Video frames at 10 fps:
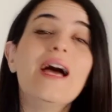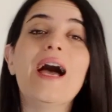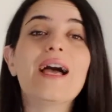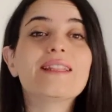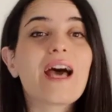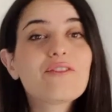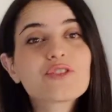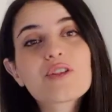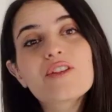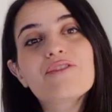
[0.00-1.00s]
and
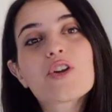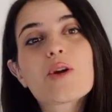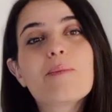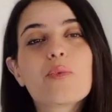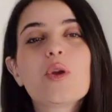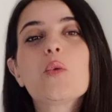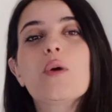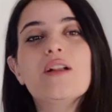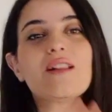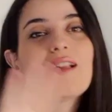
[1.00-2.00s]
after the verb we
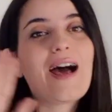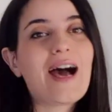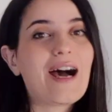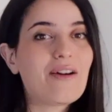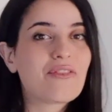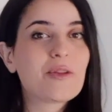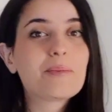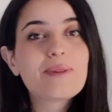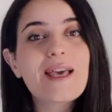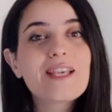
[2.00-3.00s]
will have the
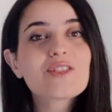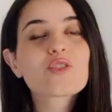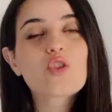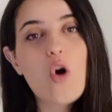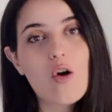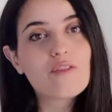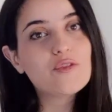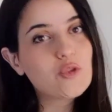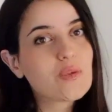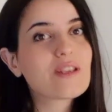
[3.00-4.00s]
place
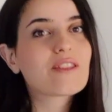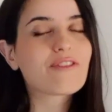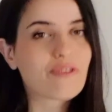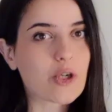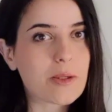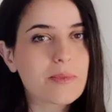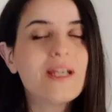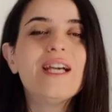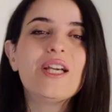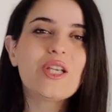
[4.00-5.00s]
of doing the verb.
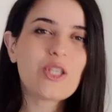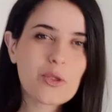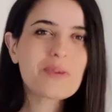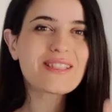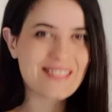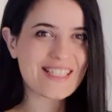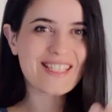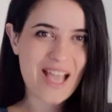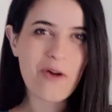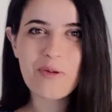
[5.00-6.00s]
You will see
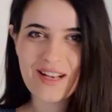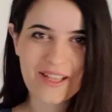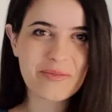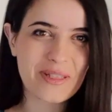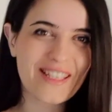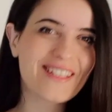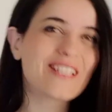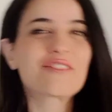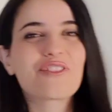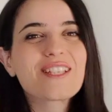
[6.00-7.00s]
now what I mean.
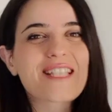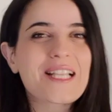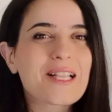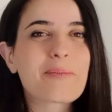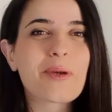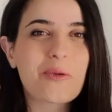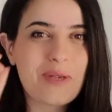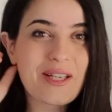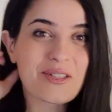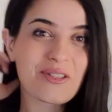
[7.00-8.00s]
It feels a little bit
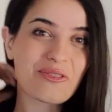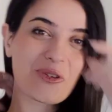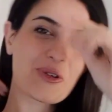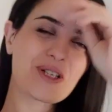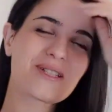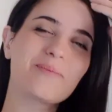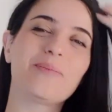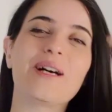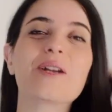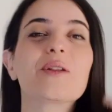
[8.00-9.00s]
weird, of course,
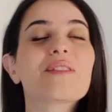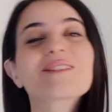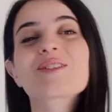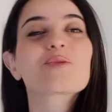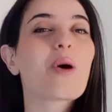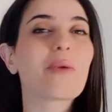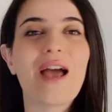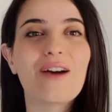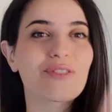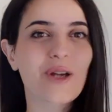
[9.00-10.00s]
but this is what we
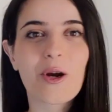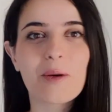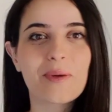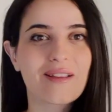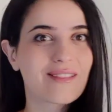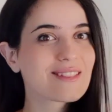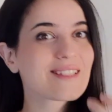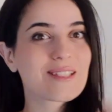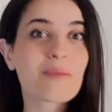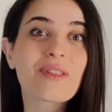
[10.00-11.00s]
have in Arabic. This
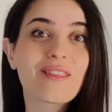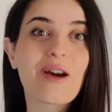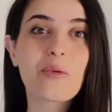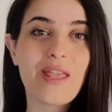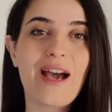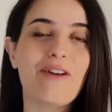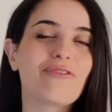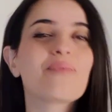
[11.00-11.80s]
is something that we have.